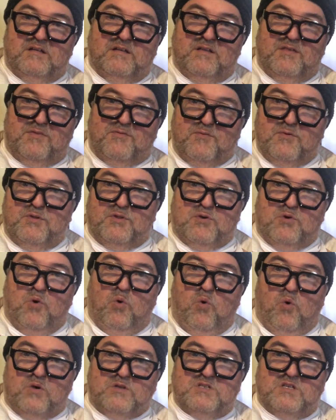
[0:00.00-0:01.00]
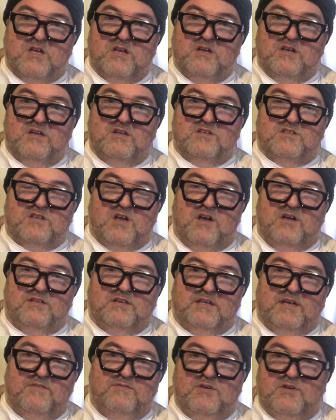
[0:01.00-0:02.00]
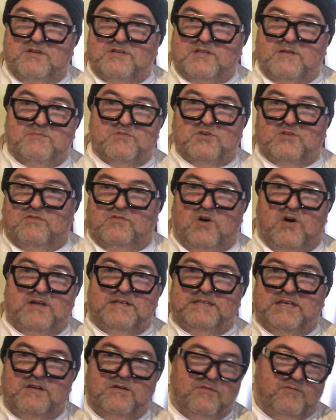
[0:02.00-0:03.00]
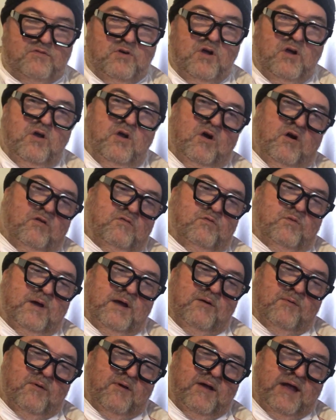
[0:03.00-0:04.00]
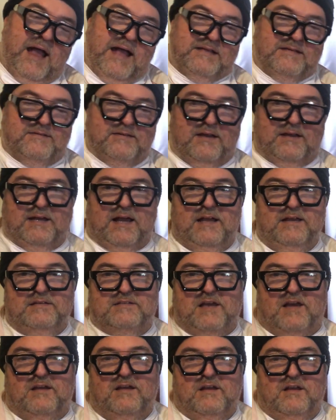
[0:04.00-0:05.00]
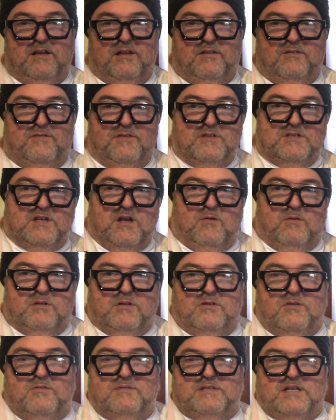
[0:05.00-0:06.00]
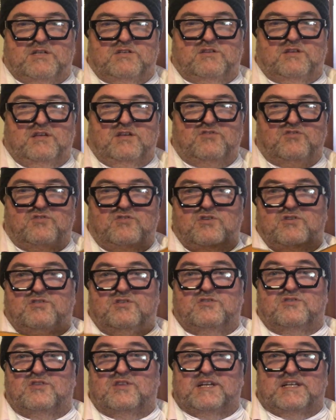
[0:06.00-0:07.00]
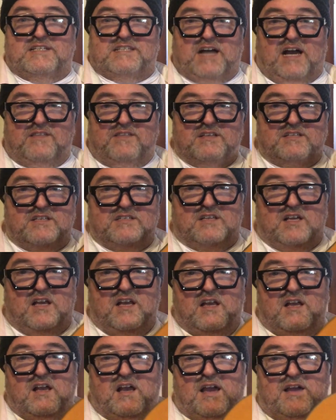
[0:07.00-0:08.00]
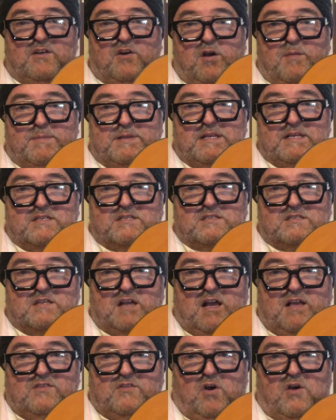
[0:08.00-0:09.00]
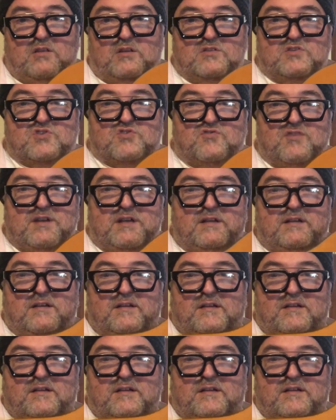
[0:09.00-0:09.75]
through the course, so to give you some sort of idea of where we're at. Okay, so the first thing I want to do is actually introduce you to the guitar. This is an Ibanez nylon string.